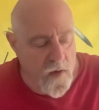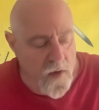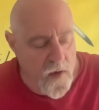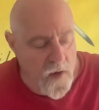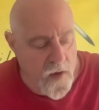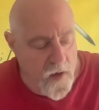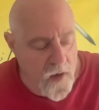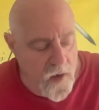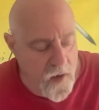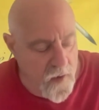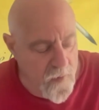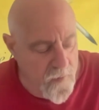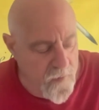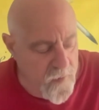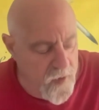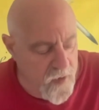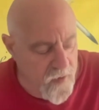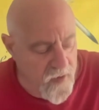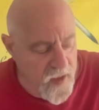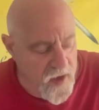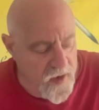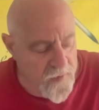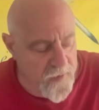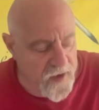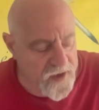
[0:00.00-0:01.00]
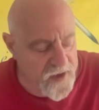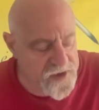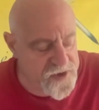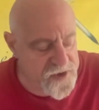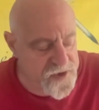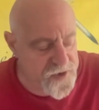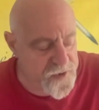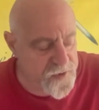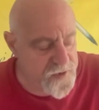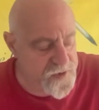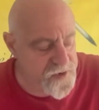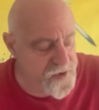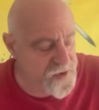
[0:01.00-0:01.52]
A lot of my
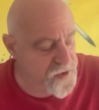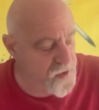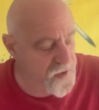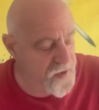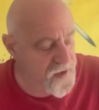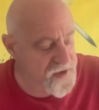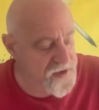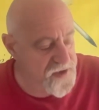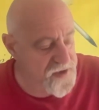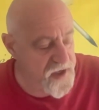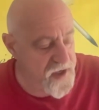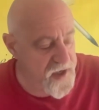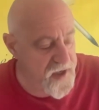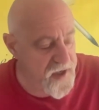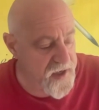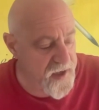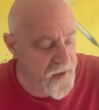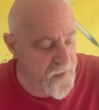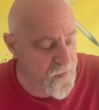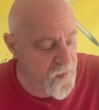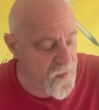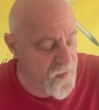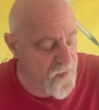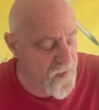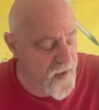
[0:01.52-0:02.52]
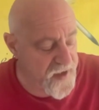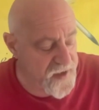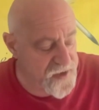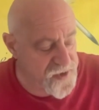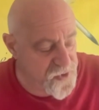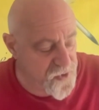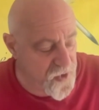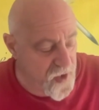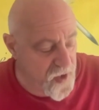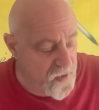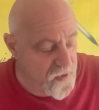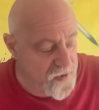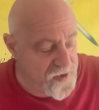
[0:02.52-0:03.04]
students are listening and they
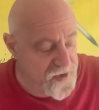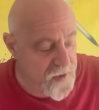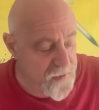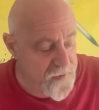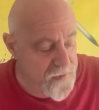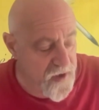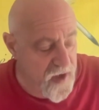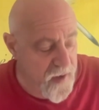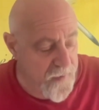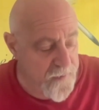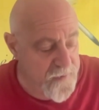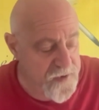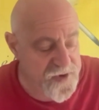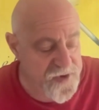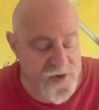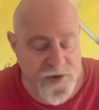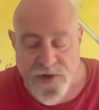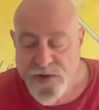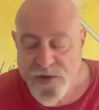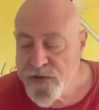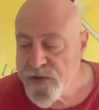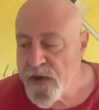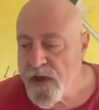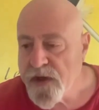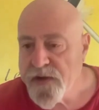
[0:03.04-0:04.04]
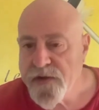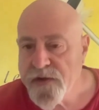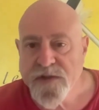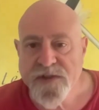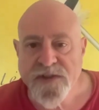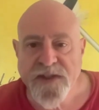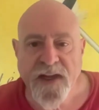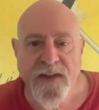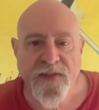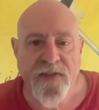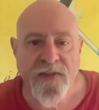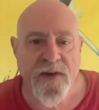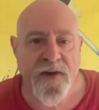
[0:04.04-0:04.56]
struggle sometimes to
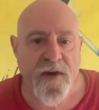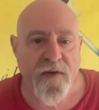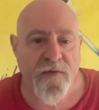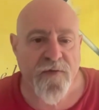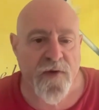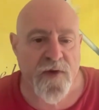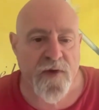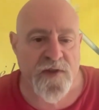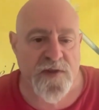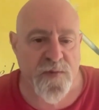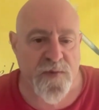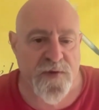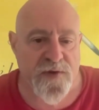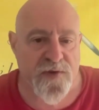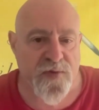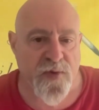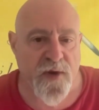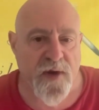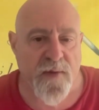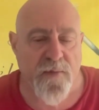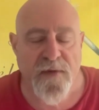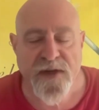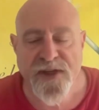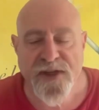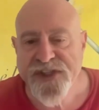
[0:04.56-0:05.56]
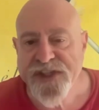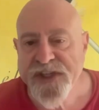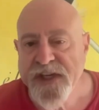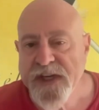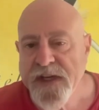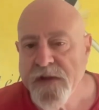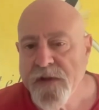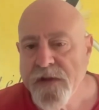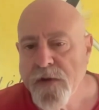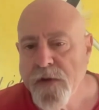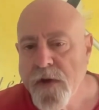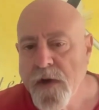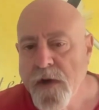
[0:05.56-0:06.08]
understand the difference between machine
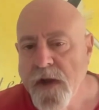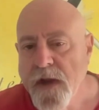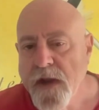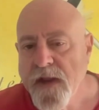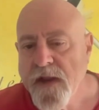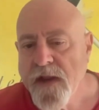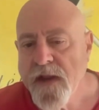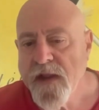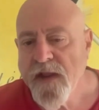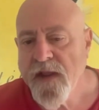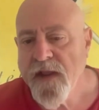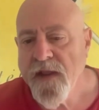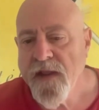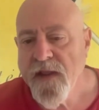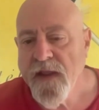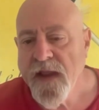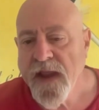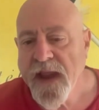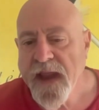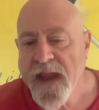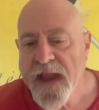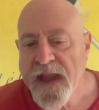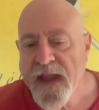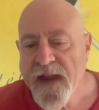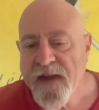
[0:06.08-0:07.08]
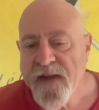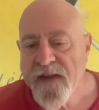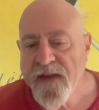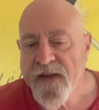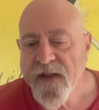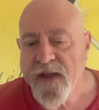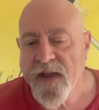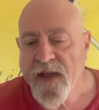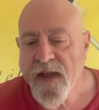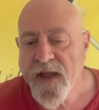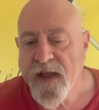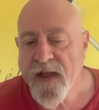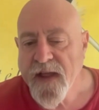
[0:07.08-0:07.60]
learning and
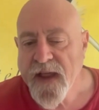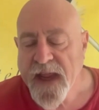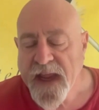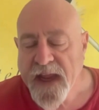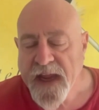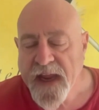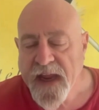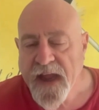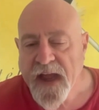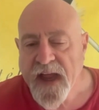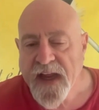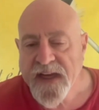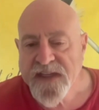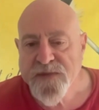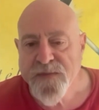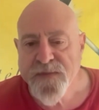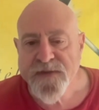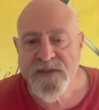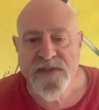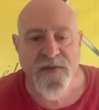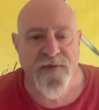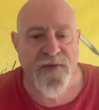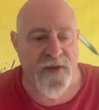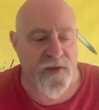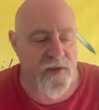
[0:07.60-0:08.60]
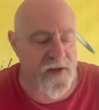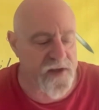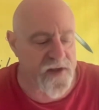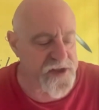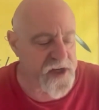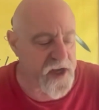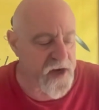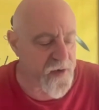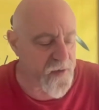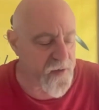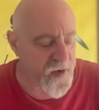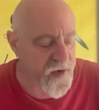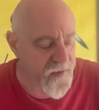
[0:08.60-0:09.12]
AI, specifically
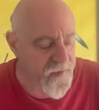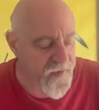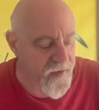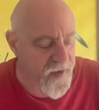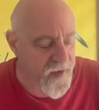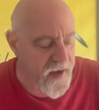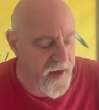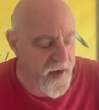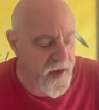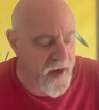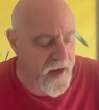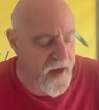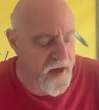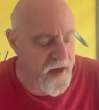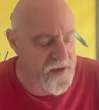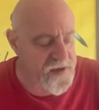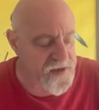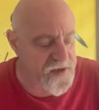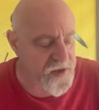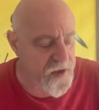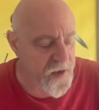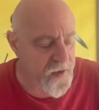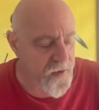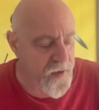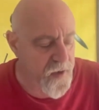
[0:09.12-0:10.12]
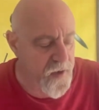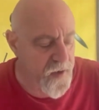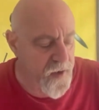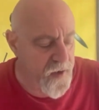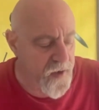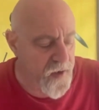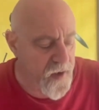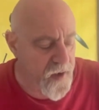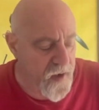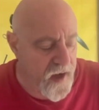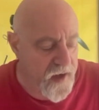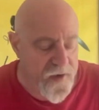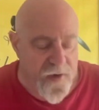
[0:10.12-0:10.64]
generative AI. So
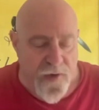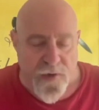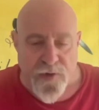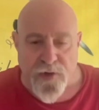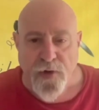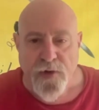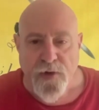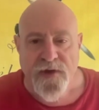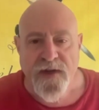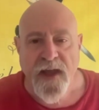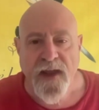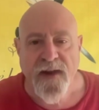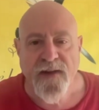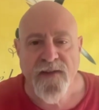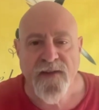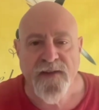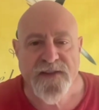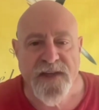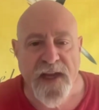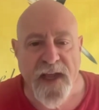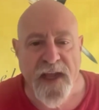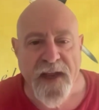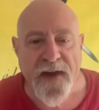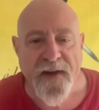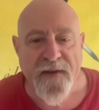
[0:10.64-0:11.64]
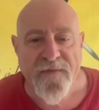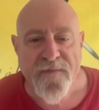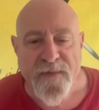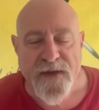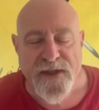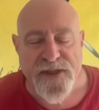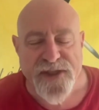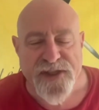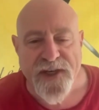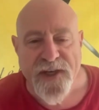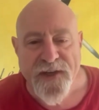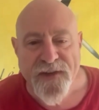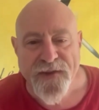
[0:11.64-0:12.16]
I know your title is head of
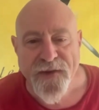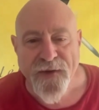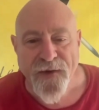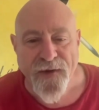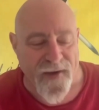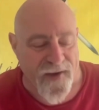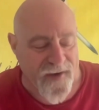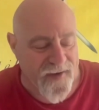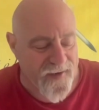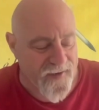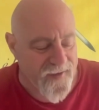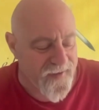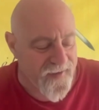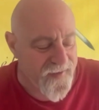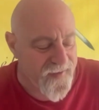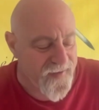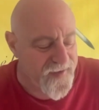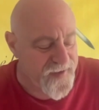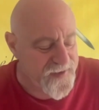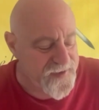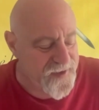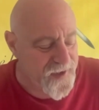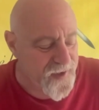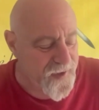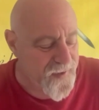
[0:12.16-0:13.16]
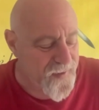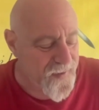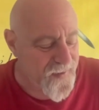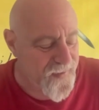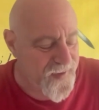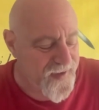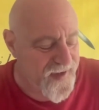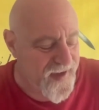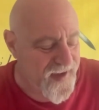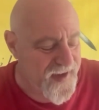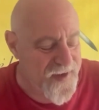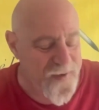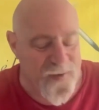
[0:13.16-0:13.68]
machine learning. So
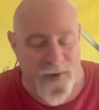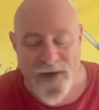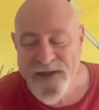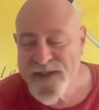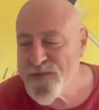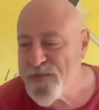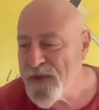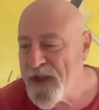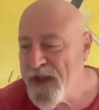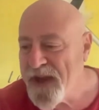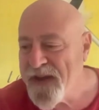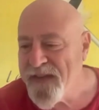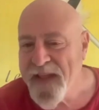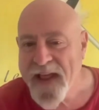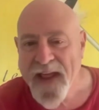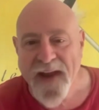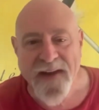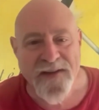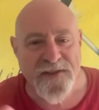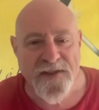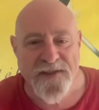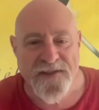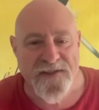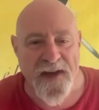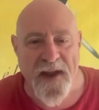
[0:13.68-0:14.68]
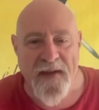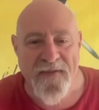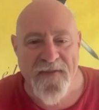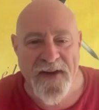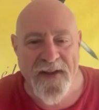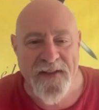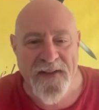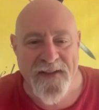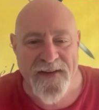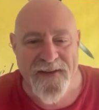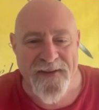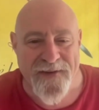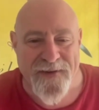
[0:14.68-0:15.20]
can you explain that? Doesn't have
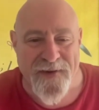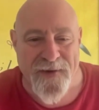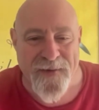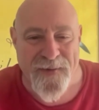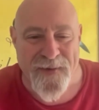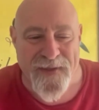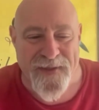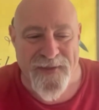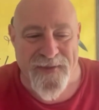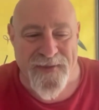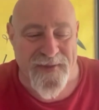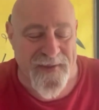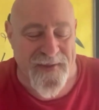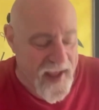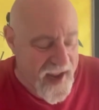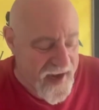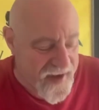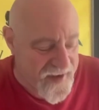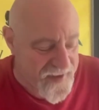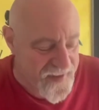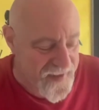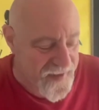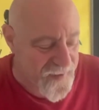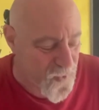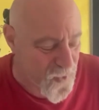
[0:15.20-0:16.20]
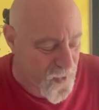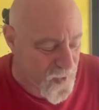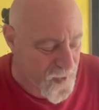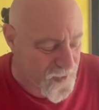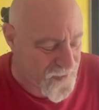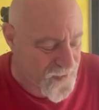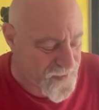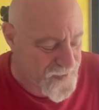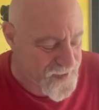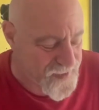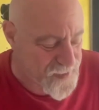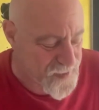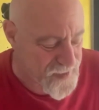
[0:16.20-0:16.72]
anything to do with anything world
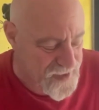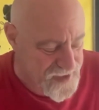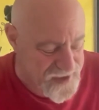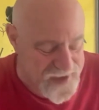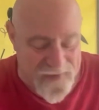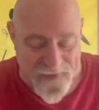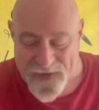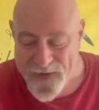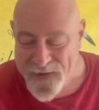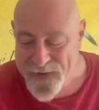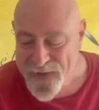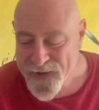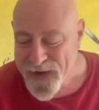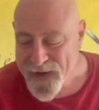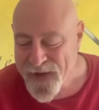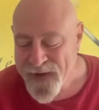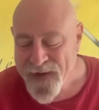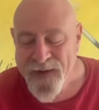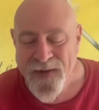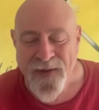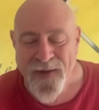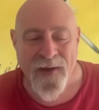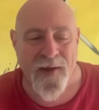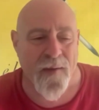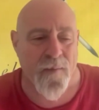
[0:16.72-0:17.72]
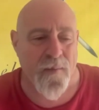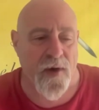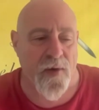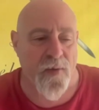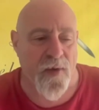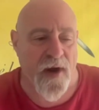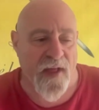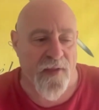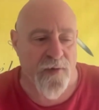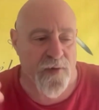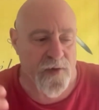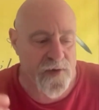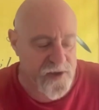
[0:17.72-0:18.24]
specifically, but
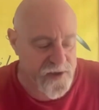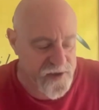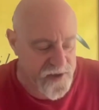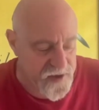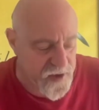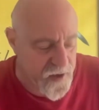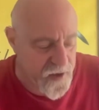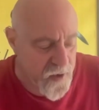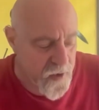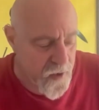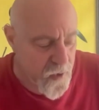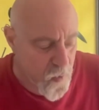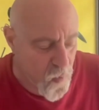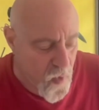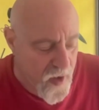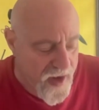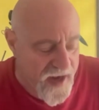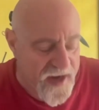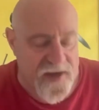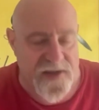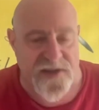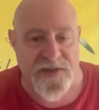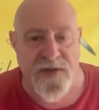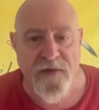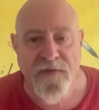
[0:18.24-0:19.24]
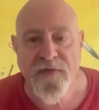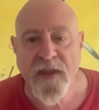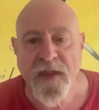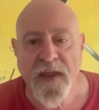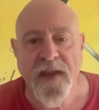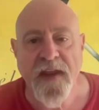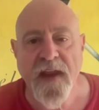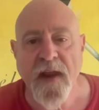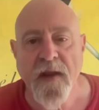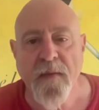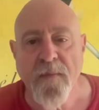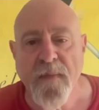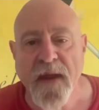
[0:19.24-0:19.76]
rather just ways of
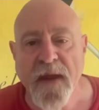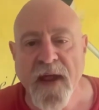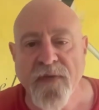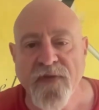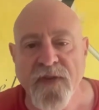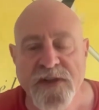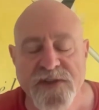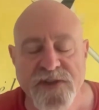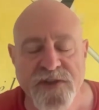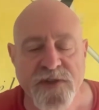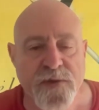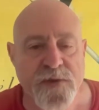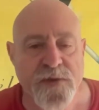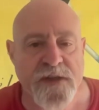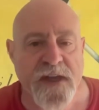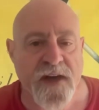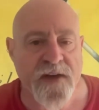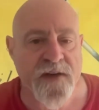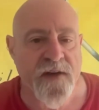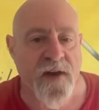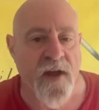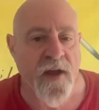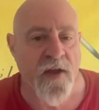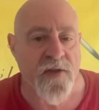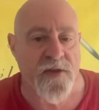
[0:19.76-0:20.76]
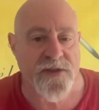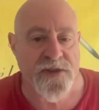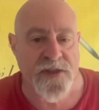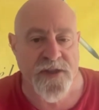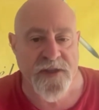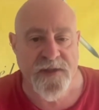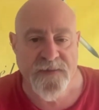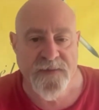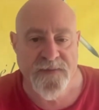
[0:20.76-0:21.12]
thinking about this new technology.